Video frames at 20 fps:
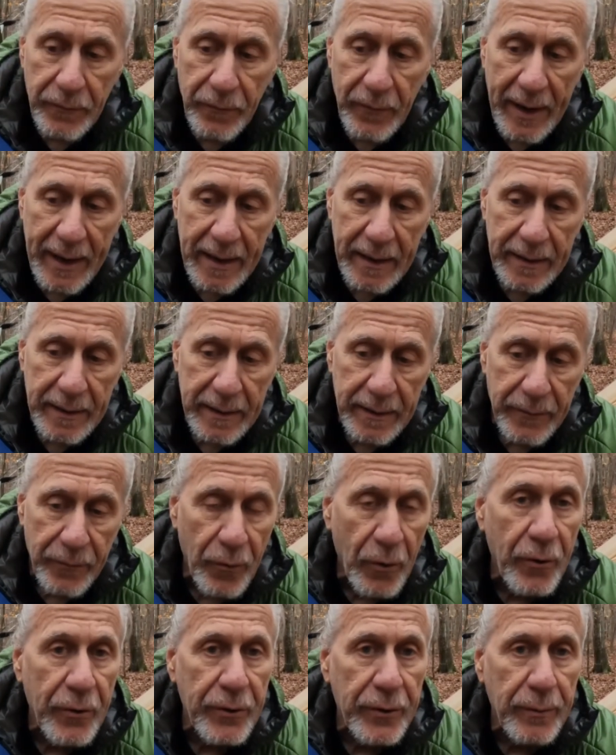
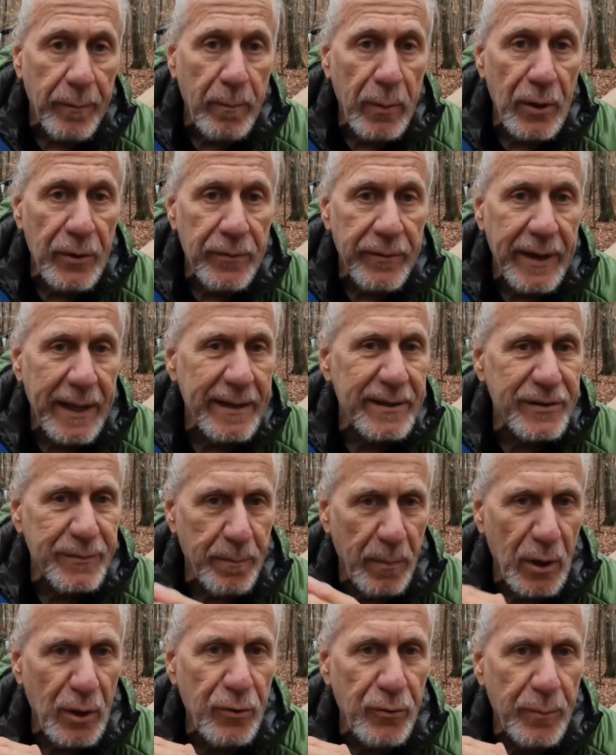royal blue, it's
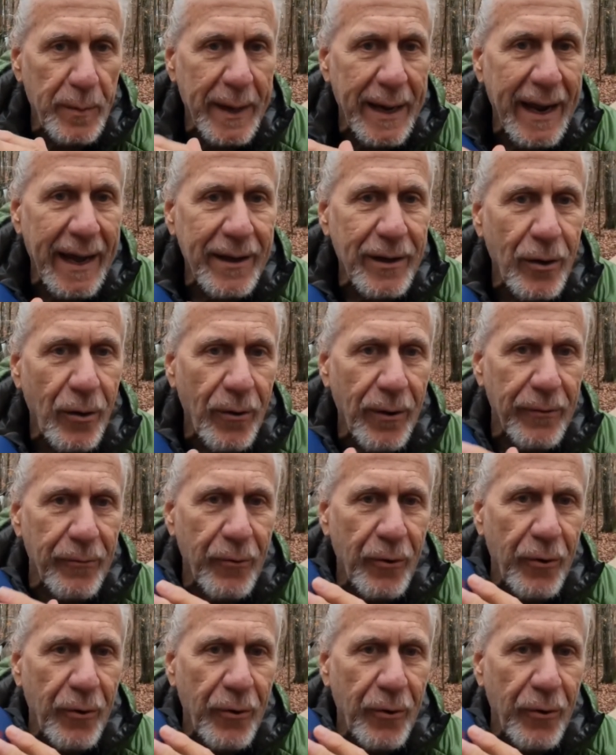blue, but I call it